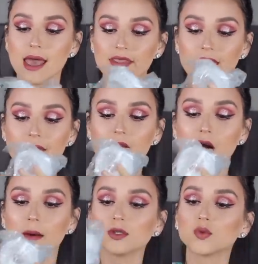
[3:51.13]
And then it
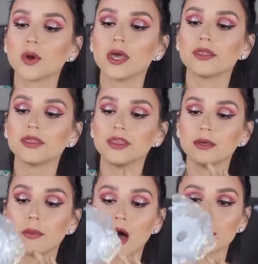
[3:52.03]
comes with
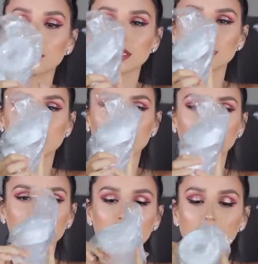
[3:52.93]
the bottle system.